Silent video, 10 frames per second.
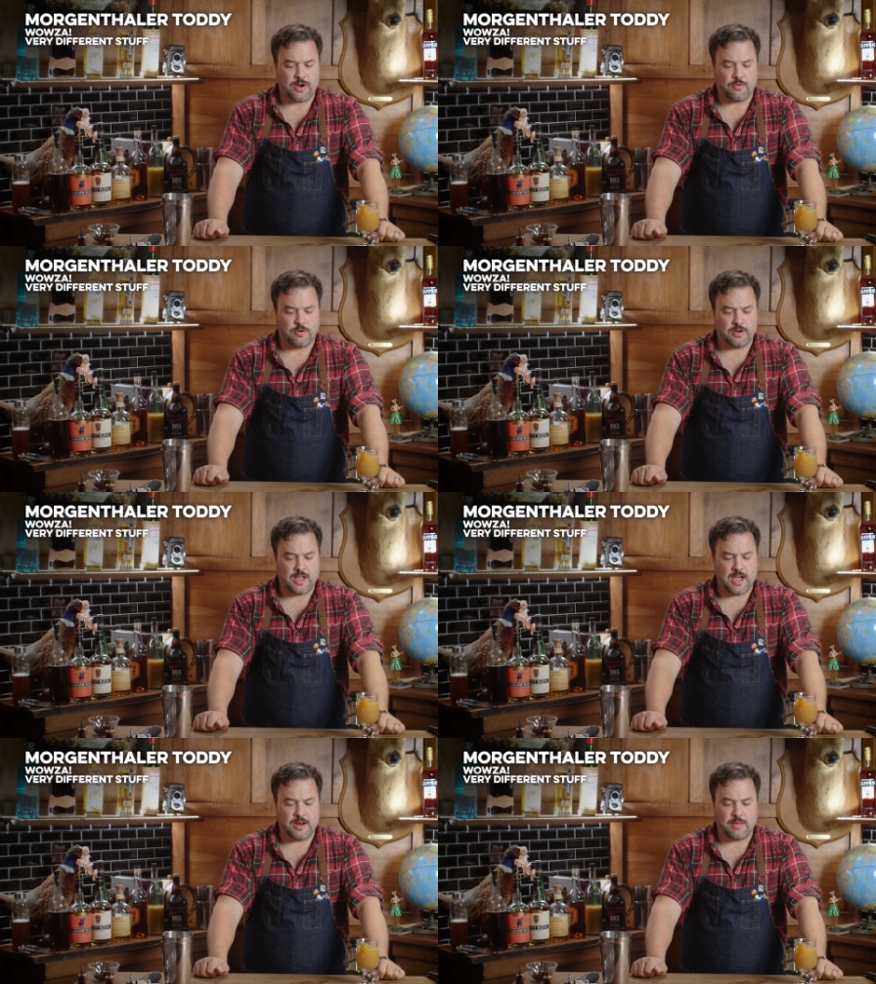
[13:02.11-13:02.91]
right or
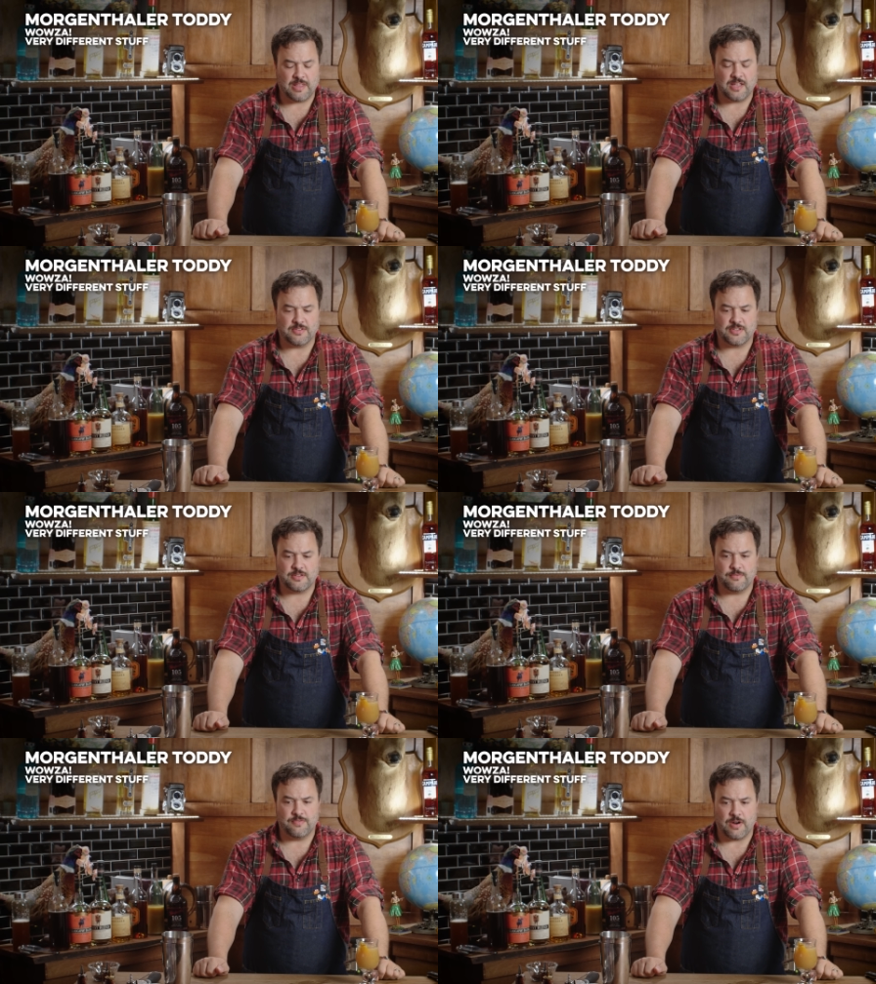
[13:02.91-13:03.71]
not. I mean, that
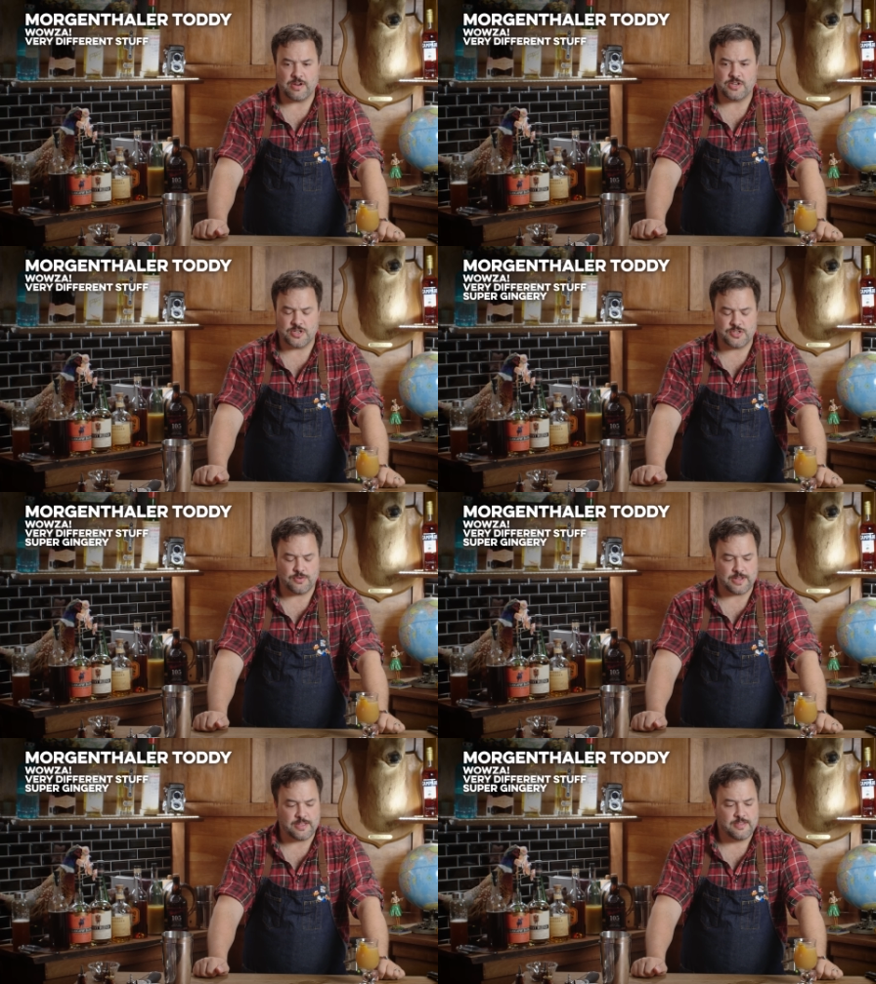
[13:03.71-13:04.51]
is very
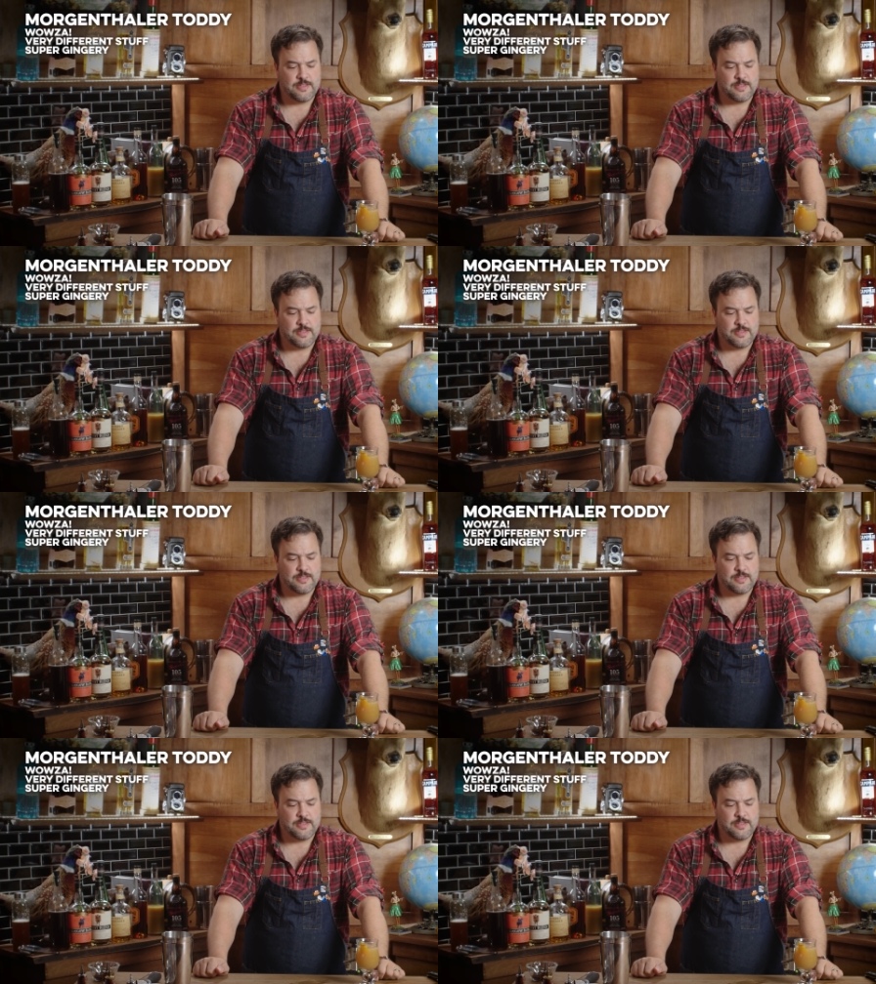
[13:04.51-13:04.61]
gingery.